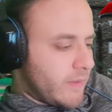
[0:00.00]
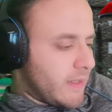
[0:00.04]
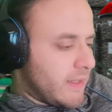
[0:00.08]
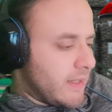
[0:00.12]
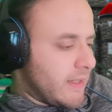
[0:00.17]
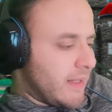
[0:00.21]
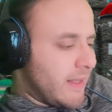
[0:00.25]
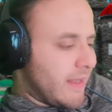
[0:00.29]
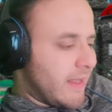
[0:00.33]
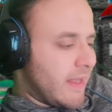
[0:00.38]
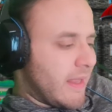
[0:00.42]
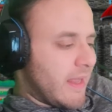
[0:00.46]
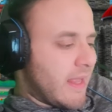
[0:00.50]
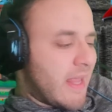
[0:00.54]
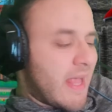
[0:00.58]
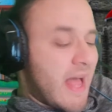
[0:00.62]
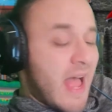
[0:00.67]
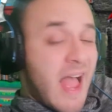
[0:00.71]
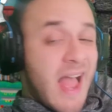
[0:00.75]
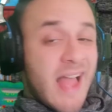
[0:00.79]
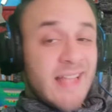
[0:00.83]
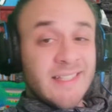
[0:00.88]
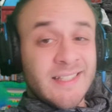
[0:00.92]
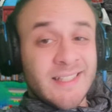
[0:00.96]

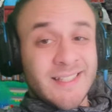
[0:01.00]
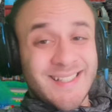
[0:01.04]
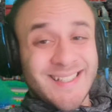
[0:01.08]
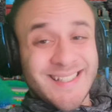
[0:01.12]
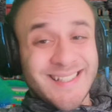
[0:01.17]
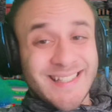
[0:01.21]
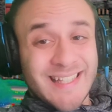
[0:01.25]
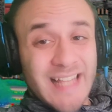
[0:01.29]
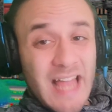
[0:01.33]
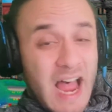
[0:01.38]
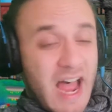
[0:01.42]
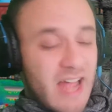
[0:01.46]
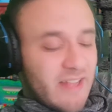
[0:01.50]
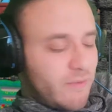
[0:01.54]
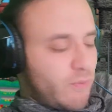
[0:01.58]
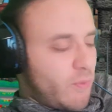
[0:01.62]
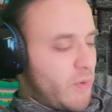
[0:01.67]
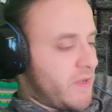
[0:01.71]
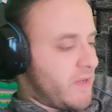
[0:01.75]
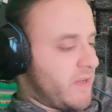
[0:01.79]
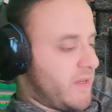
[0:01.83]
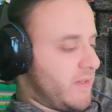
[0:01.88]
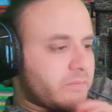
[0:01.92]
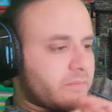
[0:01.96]
Let's start
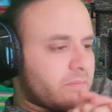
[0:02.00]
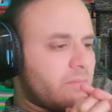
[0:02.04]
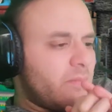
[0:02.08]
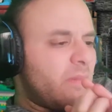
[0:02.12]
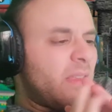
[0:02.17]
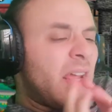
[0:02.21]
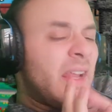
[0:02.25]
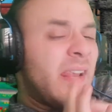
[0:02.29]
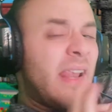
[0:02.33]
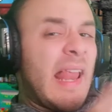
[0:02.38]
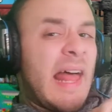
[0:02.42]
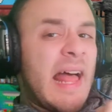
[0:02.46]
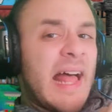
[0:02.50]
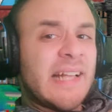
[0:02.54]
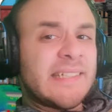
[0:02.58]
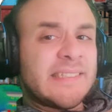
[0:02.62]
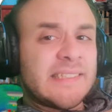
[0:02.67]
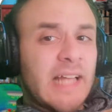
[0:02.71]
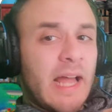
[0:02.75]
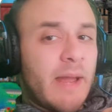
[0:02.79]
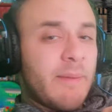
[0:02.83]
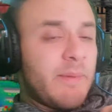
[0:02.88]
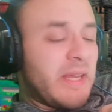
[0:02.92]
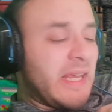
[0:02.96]
with it.
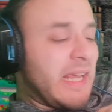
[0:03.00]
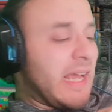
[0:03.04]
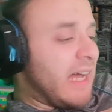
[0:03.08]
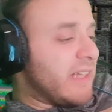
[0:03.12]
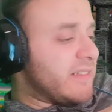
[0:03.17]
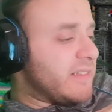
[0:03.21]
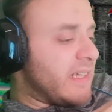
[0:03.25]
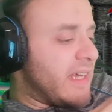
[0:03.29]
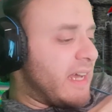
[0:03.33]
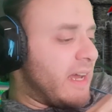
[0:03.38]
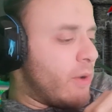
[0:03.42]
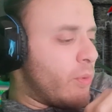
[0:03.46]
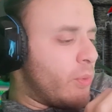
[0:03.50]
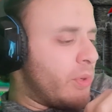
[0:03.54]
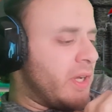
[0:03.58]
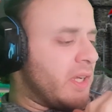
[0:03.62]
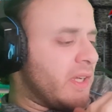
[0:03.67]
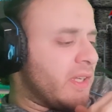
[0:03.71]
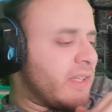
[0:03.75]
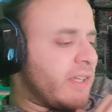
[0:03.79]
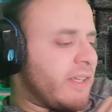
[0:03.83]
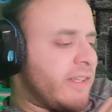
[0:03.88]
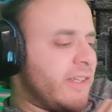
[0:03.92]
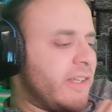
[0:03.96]
Last time he got a
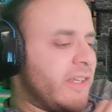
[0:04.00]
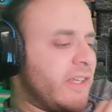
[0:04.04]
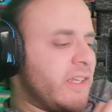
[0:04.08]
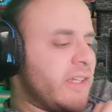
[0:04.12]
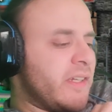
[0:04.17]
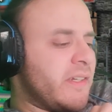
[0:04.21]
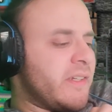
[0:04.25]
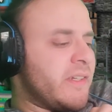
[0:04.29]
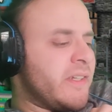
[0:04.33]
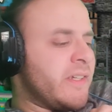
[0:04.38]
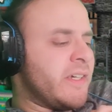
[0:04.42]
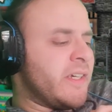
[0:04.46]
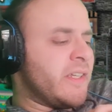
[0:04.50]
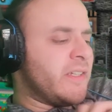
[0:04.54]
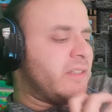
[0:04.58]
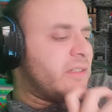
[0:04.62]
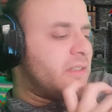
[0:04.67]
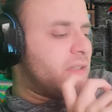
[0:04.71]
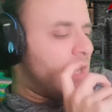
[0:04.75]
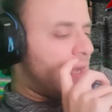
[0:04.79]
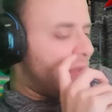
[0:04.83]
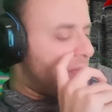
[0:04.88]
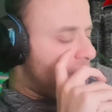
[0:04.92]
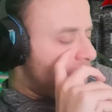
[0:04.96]
real clean
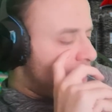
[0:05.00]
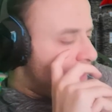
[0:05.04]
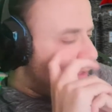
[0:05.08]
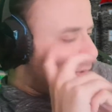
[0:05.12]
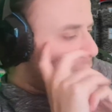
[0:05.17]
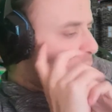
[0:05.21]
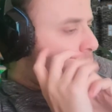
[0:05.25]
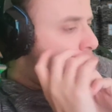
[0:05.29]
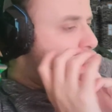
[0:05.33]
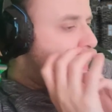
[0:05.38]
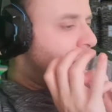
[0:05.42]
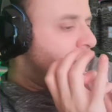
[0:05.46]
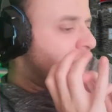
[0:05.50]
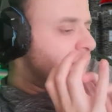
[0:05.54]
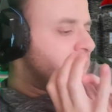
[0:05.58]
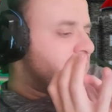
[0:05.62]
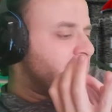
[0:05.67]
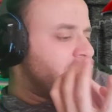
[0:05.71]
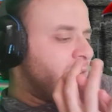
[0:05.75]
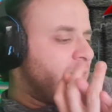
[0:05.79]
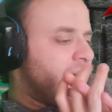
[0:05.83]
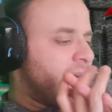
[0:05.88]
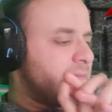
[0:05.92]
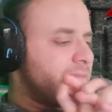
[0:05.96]
hit under the
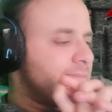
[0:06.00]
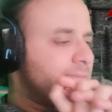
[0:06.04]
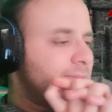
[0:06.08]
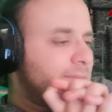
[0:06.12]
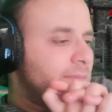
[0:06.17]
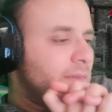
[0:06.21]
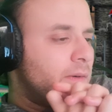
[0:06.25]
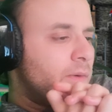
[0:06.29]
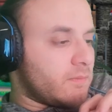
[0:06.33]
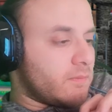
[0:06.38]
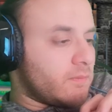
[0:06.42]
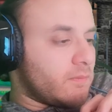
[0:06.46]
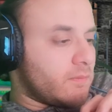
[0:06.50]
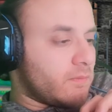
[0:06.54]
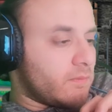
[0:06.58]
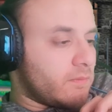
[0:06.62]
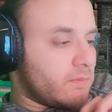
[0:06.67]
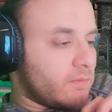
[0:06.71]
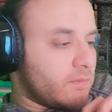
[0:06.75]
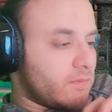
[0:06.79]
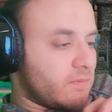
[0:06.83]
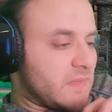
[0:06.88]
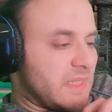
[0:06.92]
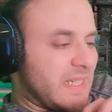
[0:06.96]
water.
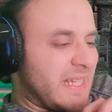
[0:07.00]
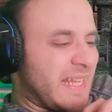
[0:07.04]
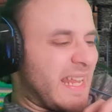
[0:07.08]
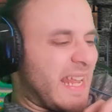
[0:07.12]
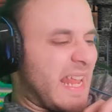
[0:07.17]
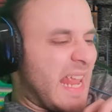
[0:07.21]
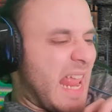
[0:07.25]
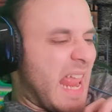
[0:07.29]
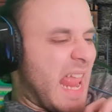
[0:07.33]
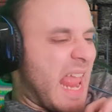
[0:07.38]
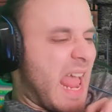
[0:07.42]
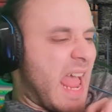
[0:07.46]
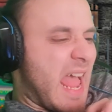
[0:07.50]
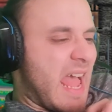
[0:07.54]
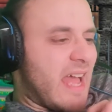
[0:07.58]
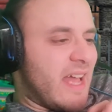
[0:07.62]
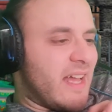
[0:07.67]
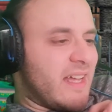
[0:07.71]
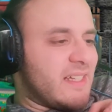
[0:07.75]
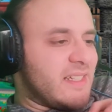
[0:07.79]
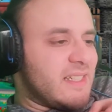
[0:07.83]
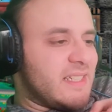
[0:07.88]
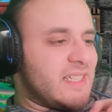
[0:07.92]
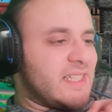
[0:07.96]

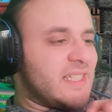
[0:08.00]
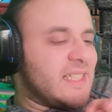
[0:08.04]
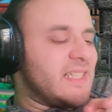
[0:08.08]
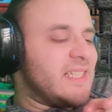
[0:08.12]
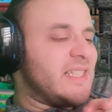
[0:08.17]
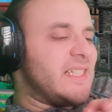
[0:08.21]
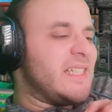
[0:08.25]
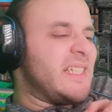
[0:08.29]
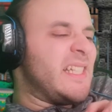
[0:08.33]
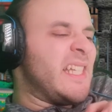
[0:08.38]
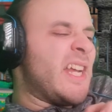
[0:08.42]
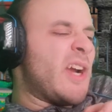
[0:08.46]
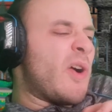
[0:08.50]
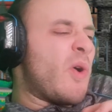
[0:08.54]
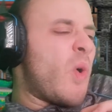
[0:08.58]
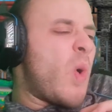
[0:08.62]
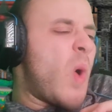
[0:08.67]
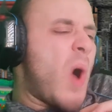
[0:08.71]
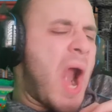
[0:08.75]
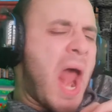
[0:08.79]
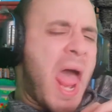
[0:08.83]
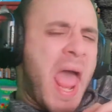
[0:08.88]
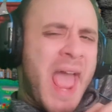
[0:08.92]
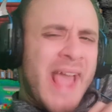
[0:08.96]
Yeah. He
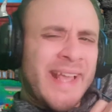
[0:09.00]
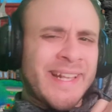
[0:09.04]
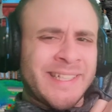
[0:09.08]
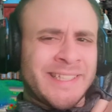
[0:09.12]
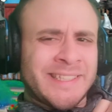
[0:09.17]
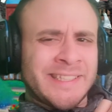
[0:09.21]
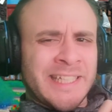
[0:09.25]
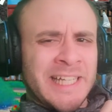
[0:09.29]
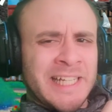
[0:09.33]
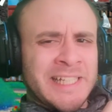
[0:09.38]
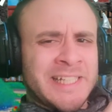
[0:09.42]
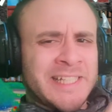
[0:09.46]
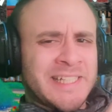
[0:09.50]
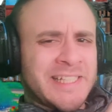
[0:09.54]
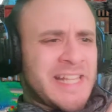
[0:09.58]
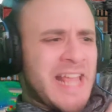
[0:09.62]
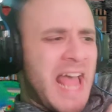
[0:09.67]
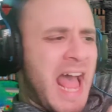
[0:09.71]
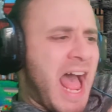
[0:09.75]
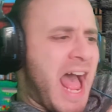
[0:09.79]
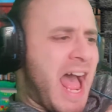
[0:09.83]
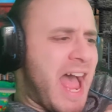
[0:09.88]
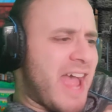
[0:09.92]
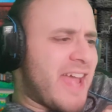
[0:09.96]
wrecked the
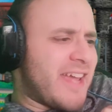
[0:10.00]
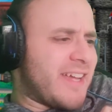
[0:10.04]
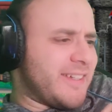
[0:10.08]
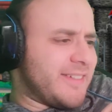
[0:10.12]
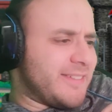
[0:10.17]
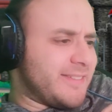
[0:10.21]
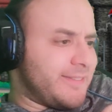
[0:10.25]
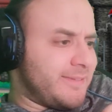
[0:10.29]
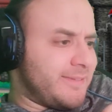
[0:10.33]
sky!